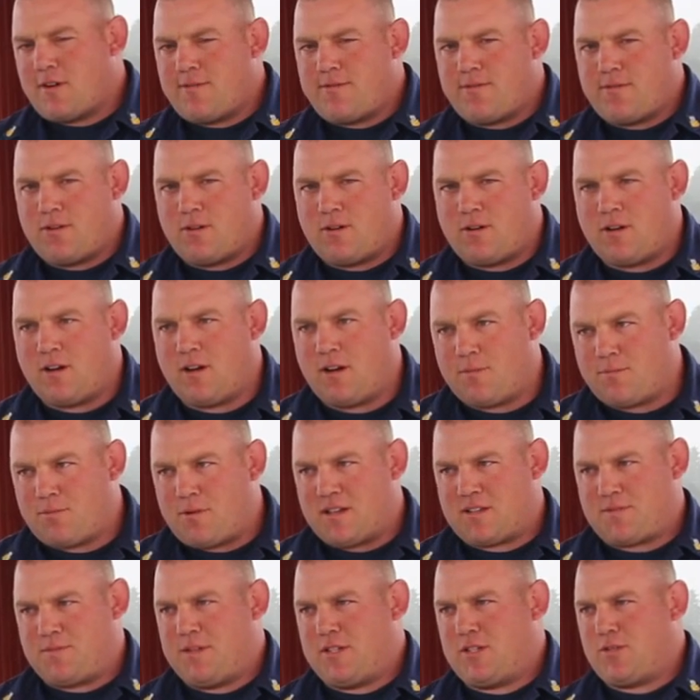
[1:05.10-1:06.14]
Guard for uh,
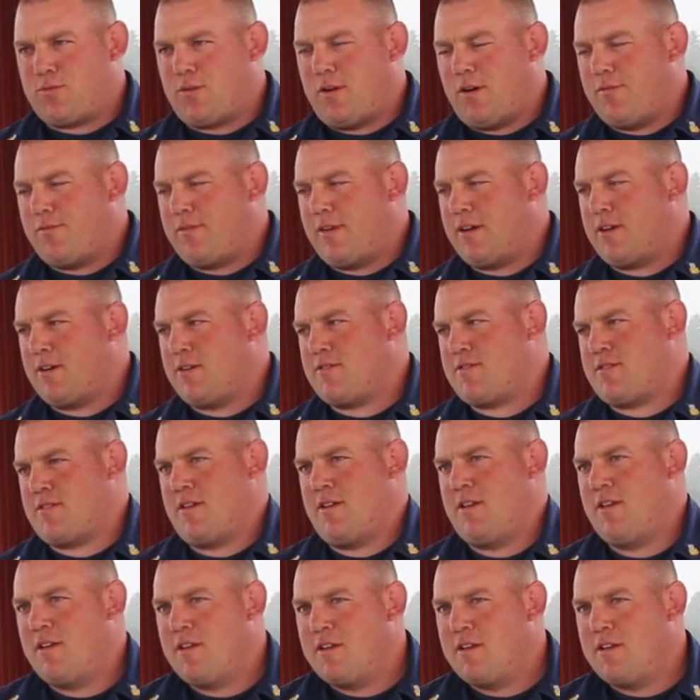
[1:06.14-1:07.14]
approximately 12 years.